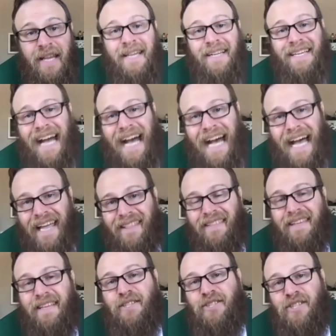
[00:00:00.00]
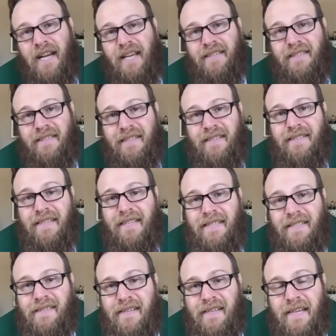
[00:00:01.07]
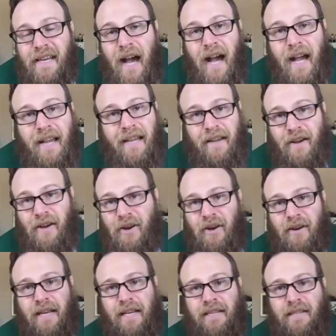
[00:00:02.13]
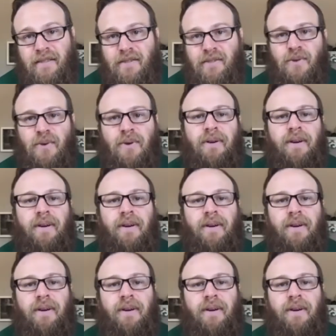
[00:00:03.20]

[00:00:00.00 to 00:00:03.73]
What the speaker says: Godly justice is knocking on our nation's door,